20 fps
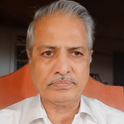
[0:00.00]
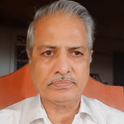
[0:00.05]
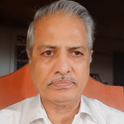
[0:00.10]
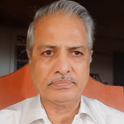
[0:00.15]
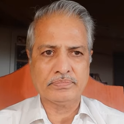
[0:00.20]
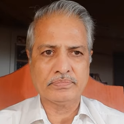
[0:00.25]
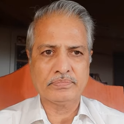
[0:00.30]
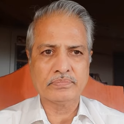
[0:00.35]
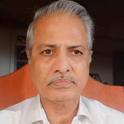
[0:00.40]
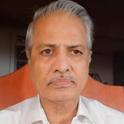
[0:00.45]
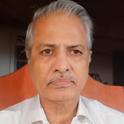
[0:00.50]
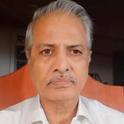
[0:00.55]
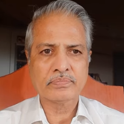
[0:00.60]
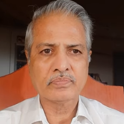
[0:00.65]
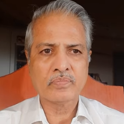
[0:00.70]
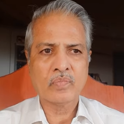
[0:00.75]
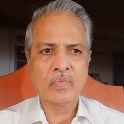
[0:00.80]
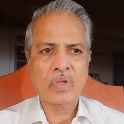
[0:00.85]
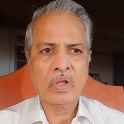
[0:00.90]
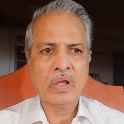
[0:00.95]

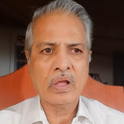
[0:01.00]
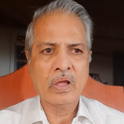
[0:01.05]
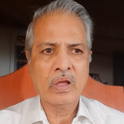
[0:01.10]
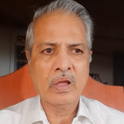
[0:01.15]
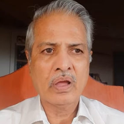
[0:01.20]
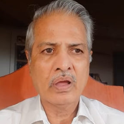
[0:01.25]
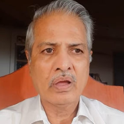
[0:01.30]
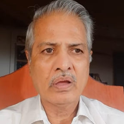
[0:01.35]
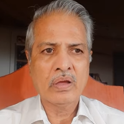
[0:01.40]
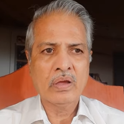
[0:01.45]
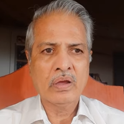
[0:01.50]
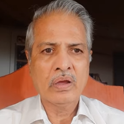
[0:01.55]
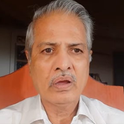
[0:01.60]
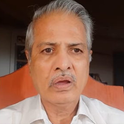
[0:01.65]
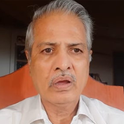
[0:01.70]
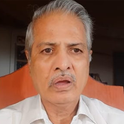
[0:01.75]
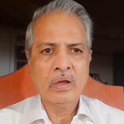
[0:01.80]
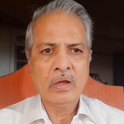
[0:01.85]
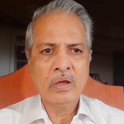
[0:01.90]
(silence)